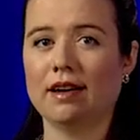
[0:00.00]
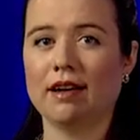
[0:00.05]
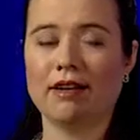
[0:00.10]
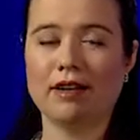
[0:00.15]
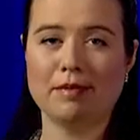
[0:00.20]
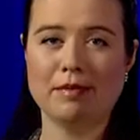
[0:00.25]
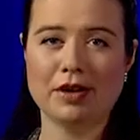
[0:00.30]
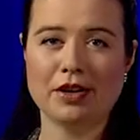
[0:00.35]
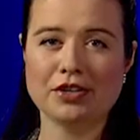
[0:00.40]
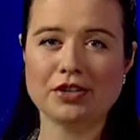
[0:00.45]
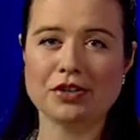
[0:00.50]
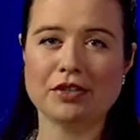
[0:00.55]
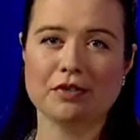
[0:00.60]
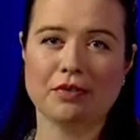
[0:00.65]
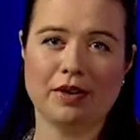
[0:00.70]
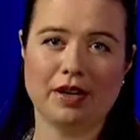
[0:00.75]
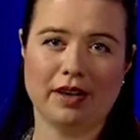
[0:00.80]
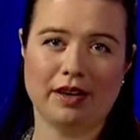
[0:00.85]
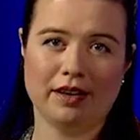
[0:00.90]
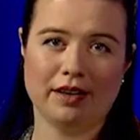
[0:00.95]
are in measure
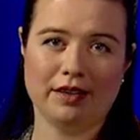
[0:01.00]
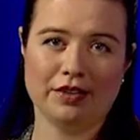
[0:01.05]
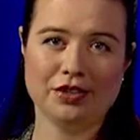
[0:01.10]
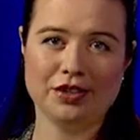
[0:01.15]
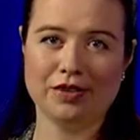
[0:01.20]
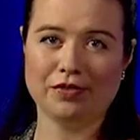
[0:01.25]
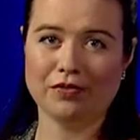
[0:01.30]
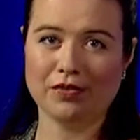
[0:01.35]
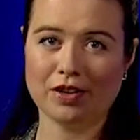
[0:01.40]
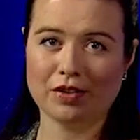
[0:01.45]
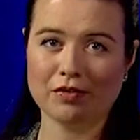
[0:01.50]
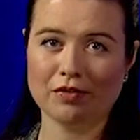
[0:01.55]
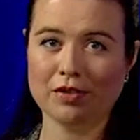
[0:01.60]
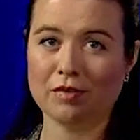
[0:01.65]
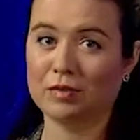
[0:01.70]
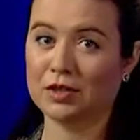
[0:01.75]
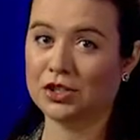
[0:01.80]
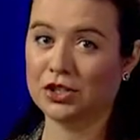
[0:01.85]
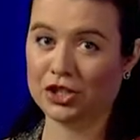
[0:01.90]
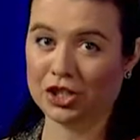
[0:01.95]
3, shifting
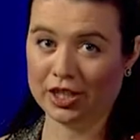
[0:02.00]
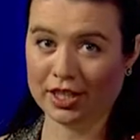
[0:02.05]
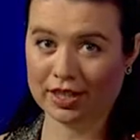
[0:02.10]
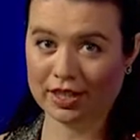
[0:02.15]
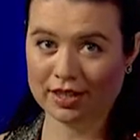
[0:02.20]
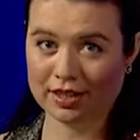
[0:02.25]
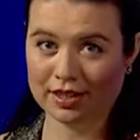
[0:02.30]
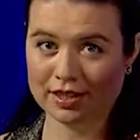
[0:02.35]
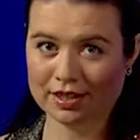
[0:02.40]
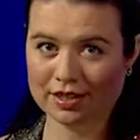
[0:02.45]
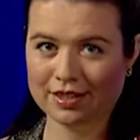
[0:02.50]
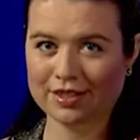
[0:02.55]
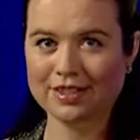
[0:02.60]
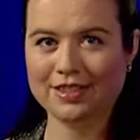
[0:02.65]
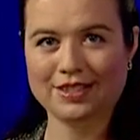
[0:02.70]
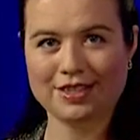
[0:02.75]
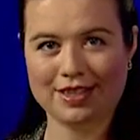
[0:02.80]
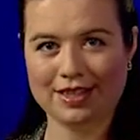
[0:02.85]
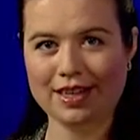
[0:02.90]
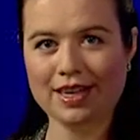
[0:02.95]
from the G
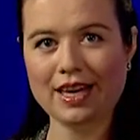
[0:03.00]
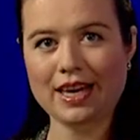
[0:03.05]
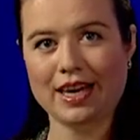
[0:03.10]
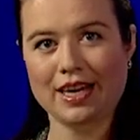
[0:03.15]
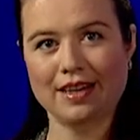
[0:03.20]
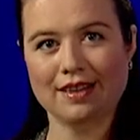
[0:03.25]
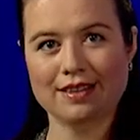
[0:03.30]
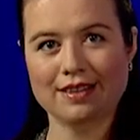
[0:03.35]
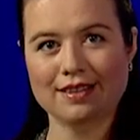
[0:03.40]
to the E.